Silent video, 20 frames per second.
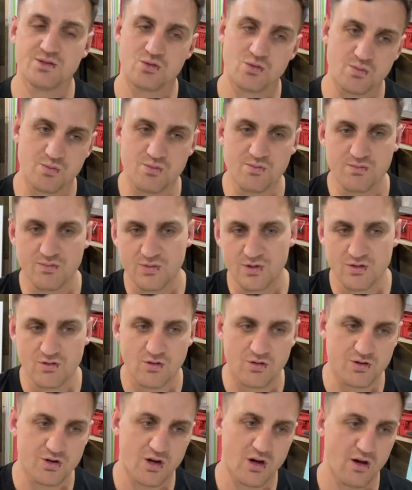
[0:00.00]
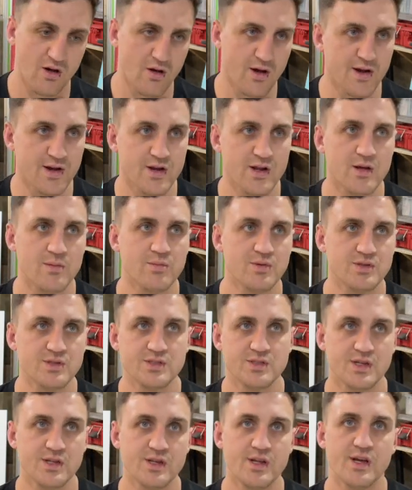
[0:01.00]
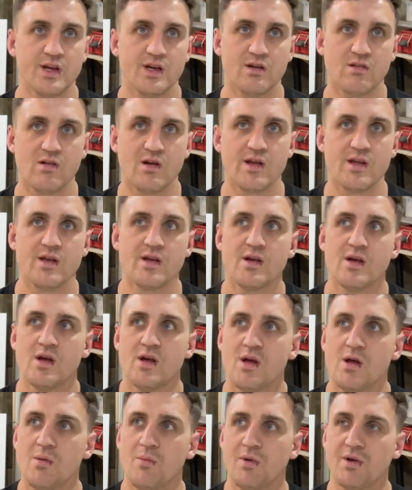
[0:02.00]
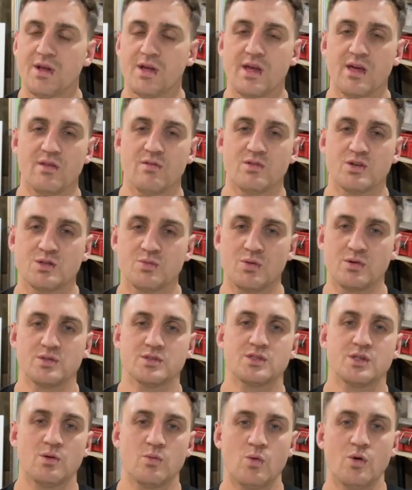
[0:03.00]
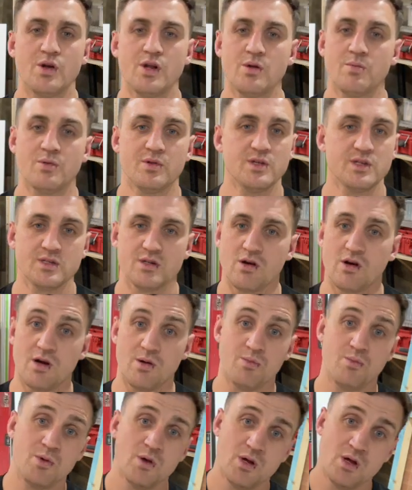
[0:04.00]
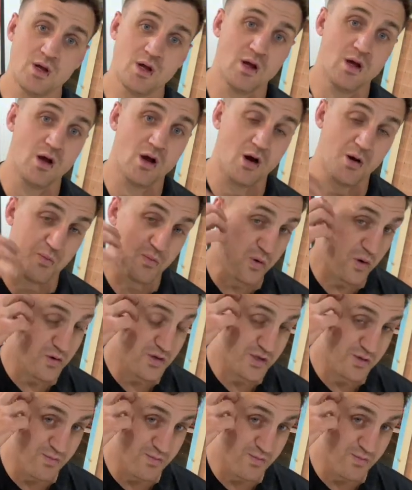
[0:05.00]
sort of not declined it, but just said yeah, great, but I didn't get the response I wanted. But this guy approached